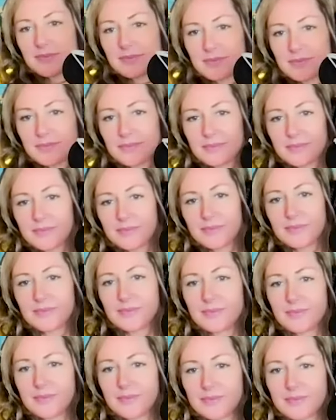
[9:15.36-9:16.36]

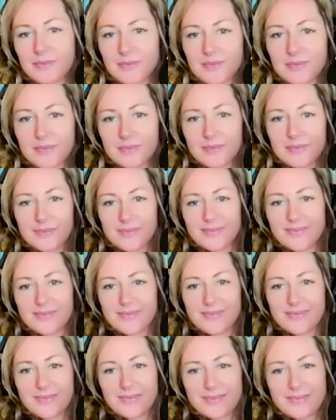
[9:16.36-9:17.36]

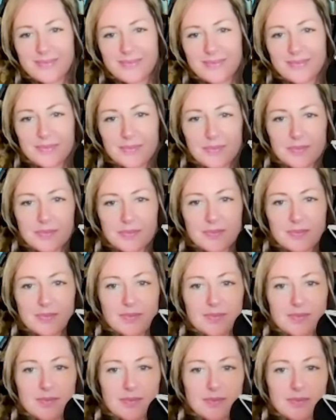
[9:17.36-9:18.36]

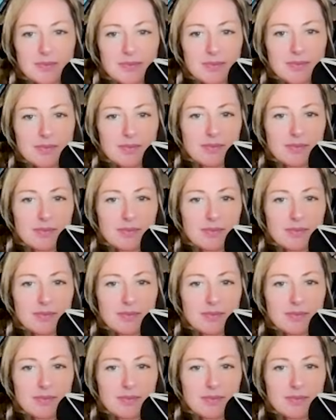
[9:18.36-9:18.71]
The person shown says nothing.